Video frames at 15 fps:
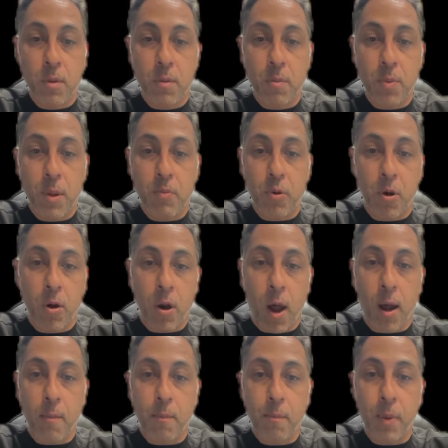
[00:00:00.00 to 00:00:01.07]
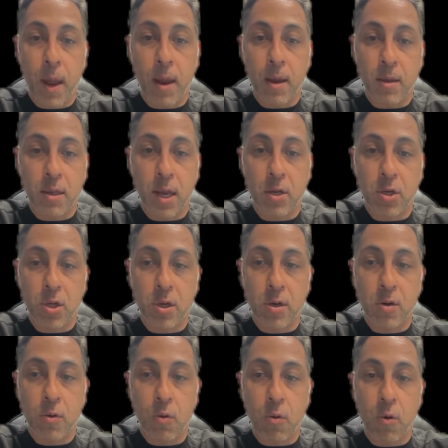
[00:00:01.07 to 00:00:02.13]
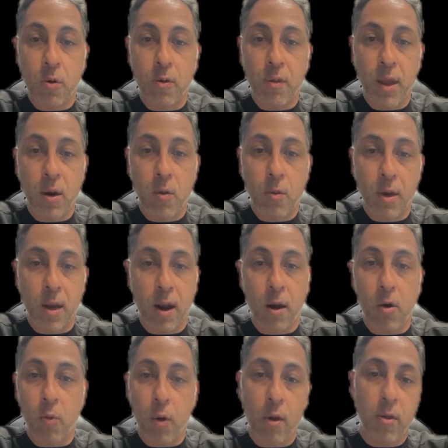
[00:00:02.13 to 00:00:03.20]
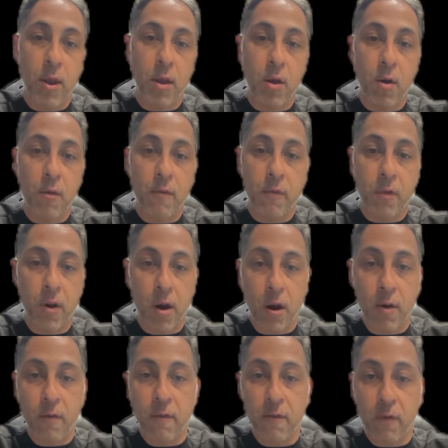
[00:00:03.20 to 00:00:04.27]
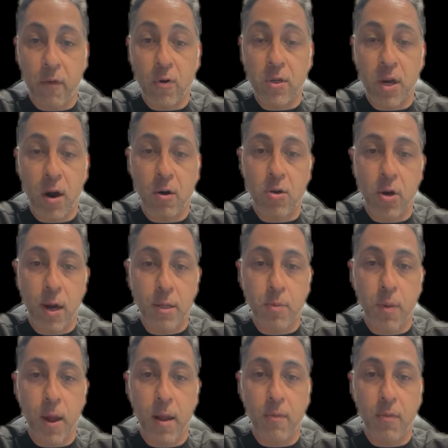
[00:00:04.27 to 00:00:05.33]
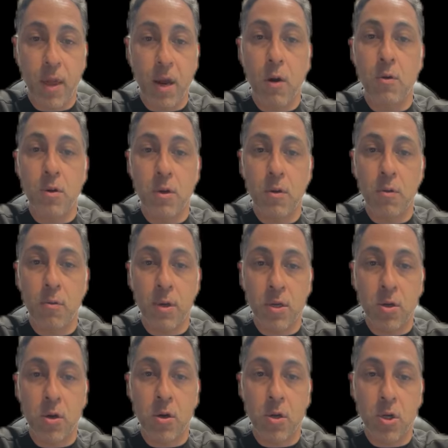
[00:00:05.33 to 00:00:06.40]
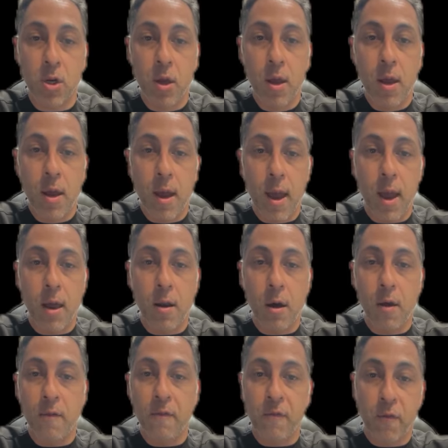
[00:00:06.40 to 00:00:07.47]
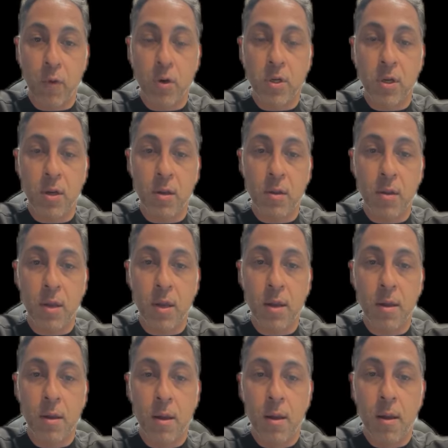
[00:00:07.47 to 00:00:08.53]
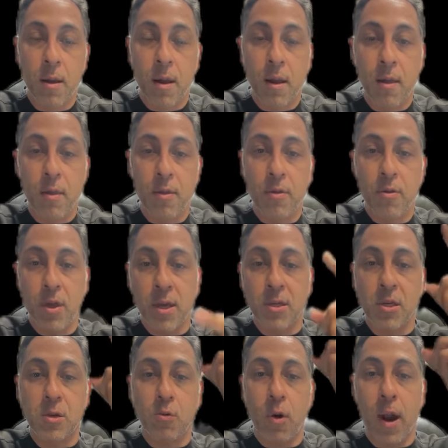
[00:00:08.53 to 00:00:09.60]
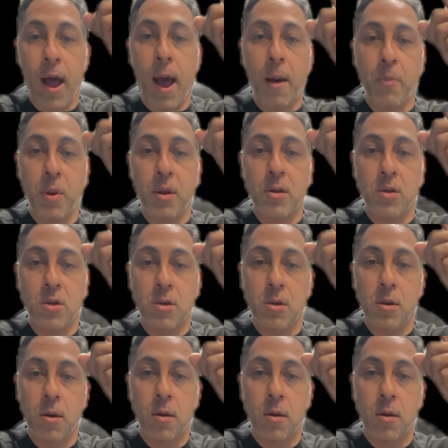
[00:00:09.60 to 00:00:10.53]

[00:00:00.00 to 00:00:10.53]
people are not paying attention, or they don't care where they go for their first hair transplant. They don't do the research. And unfortunately, this is what happens,